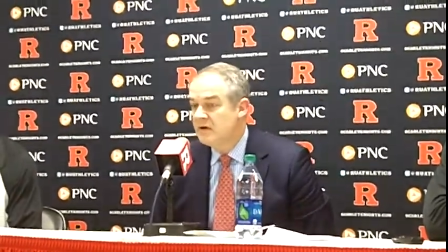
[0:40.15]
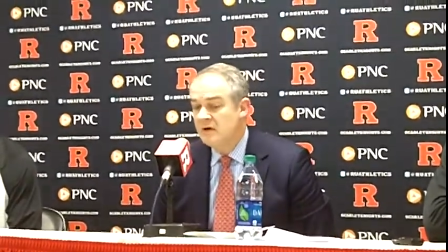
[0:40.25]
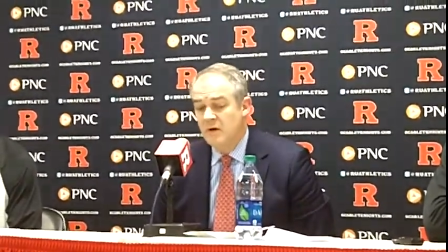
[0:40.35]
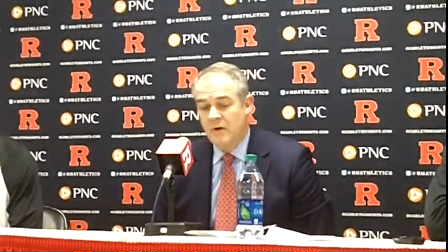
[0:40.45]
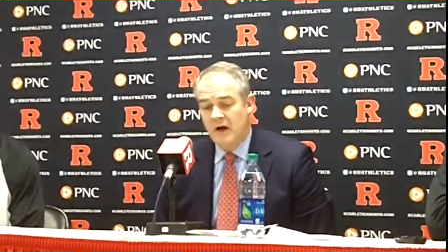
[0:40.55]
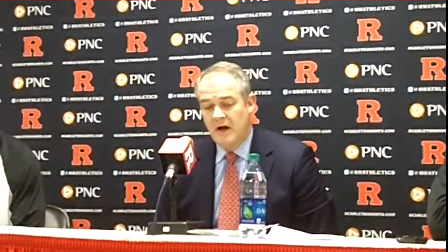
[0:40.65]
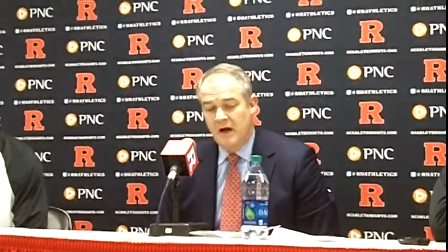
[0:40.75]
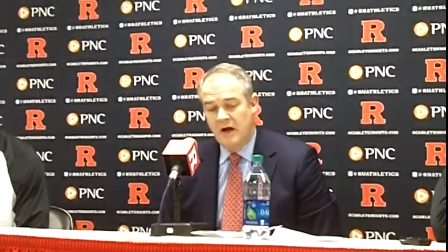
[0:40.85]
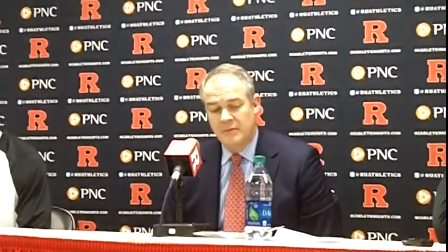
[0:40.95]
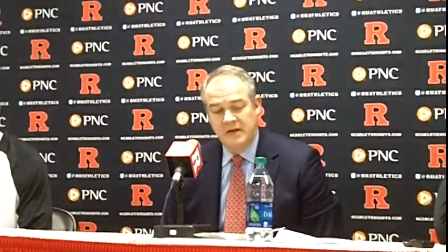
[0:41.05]
You know,
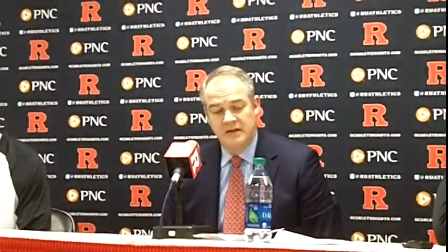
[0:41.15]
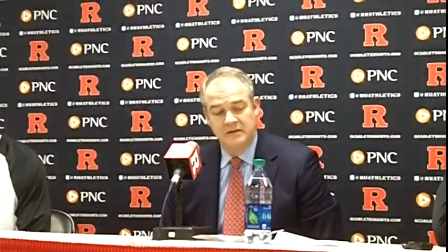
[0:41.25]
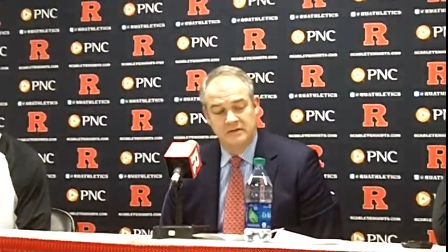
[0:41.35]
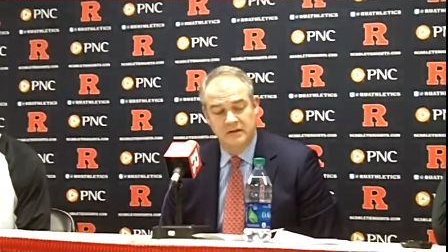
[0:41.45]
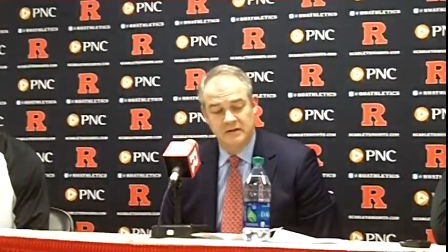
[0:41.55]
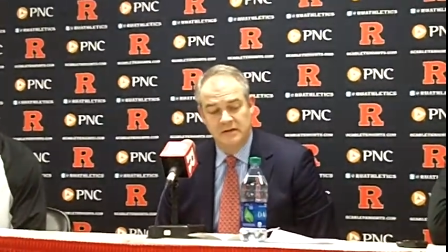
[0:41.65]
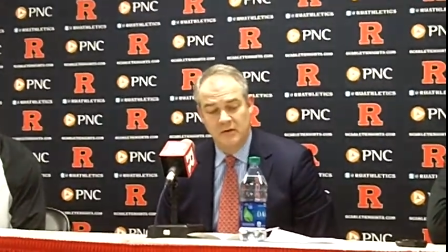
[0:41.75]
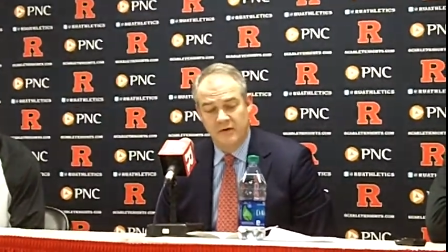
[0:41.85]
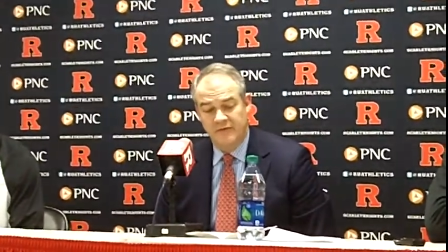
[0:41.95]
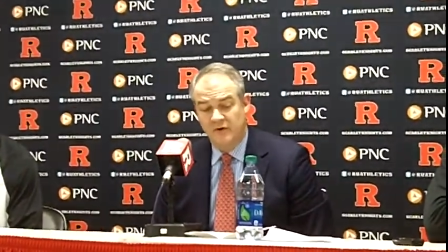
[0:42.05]
I, I mean, you
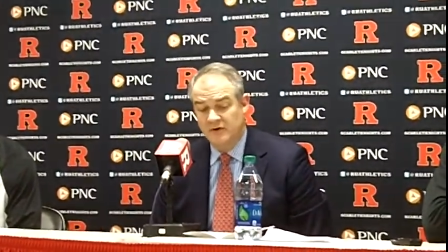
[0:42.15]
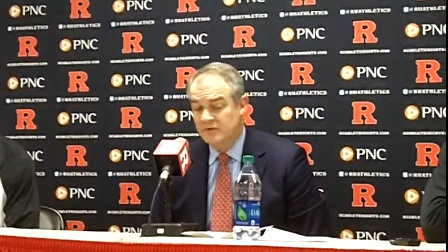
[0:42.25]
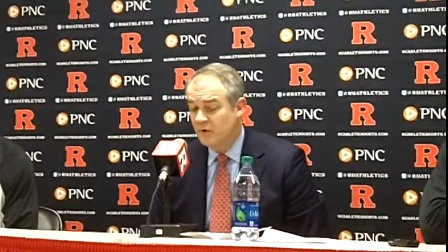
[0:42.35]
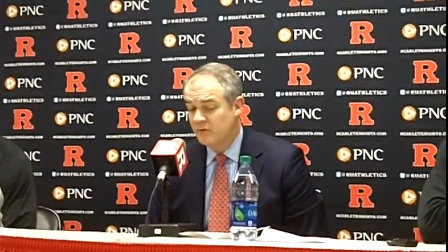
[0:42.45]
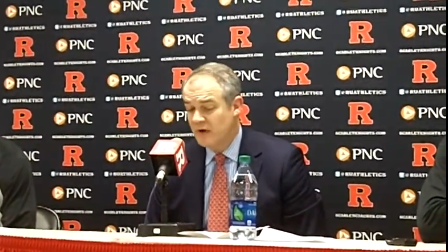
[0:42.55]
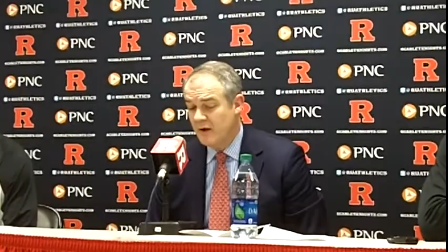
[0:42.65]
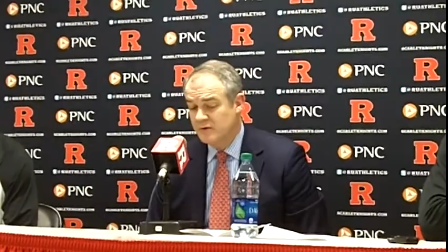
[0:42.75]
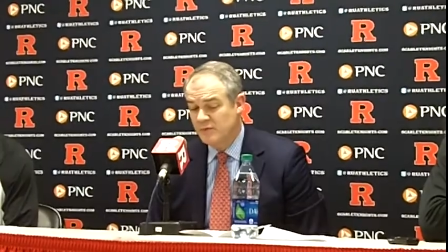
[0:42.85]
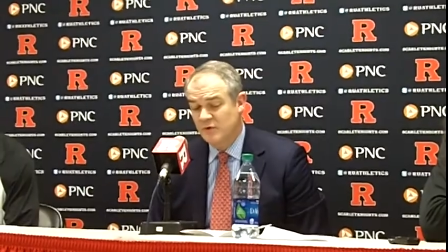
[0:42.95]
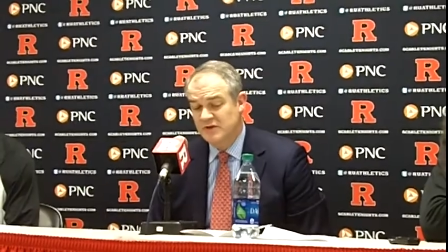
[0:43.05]
know, at first, what, what I
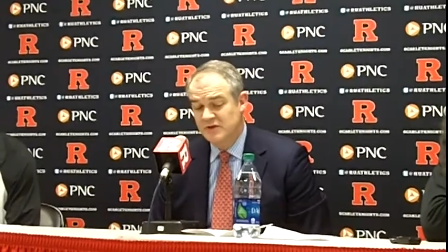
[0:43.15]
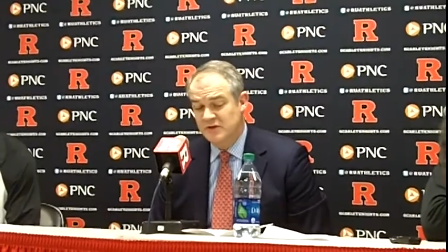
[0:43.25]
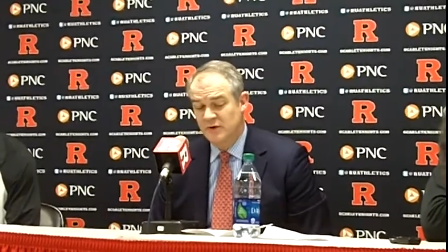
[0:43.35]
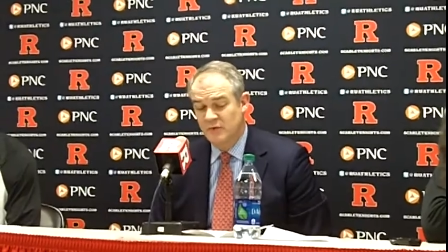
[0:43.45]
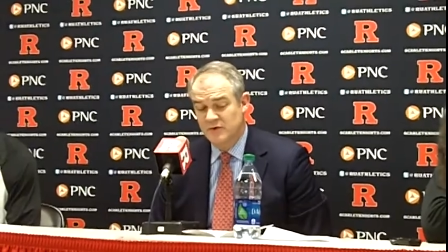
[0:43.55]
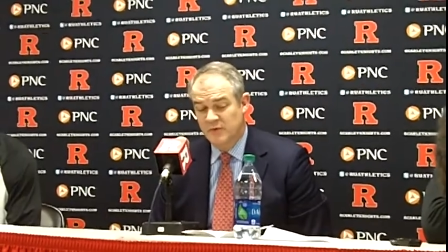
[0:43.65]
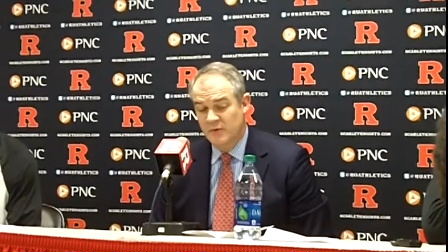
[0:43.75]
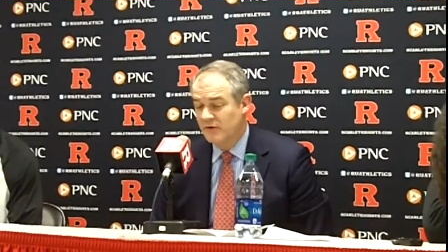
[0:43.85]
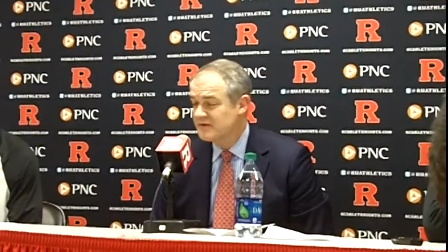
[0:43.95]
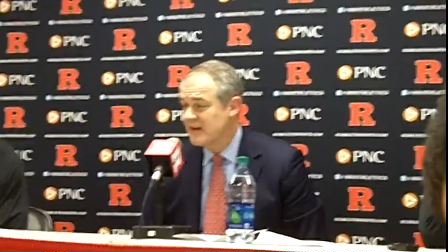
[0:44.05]
was most concerned was we
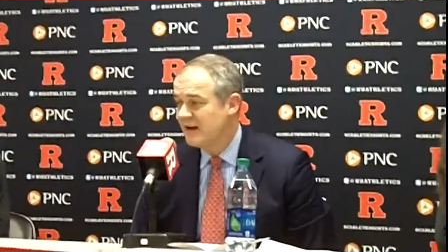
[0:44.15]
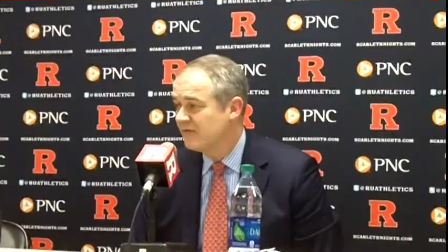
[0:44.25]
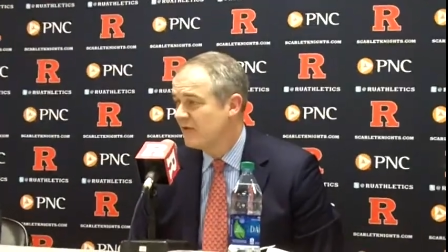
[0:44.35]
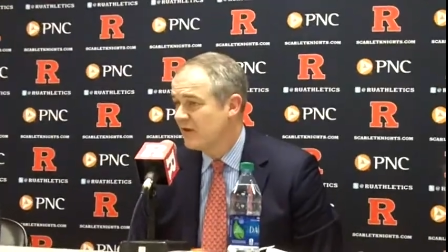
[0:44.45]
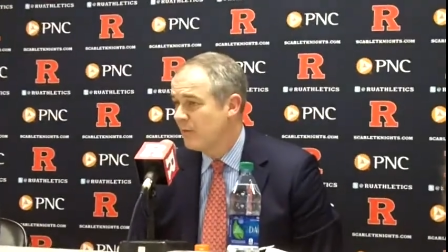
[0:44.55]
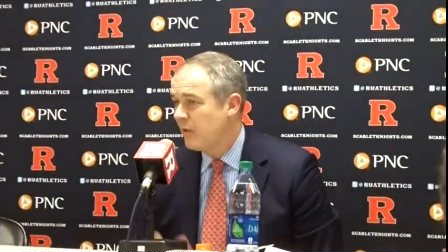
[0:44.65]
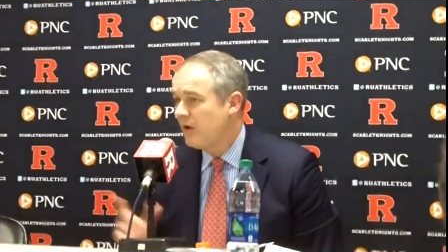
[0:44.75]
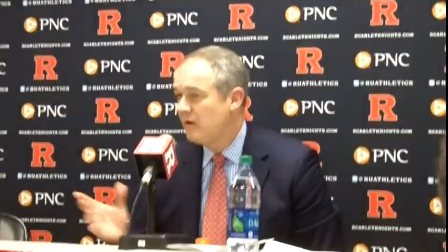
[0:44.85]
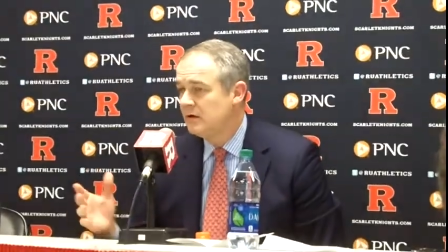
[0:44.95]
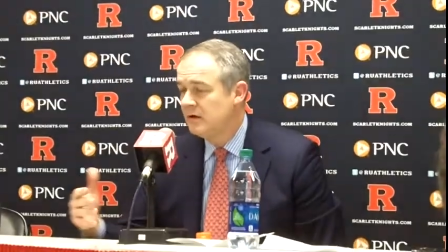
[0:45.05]
weren't staying in front of the
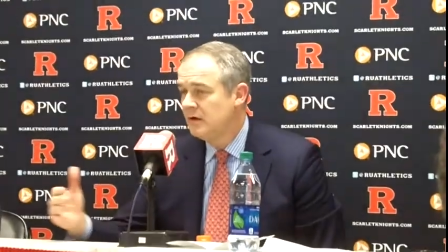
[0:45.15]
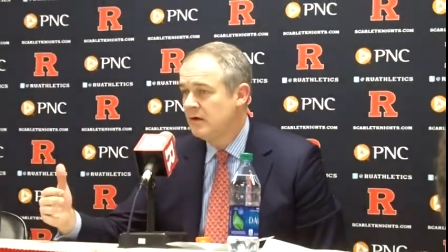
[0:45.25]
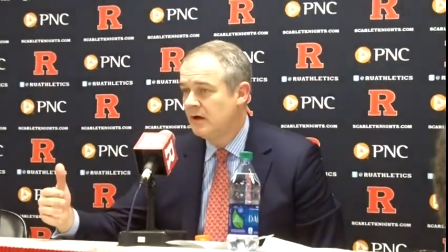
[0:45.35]
ball.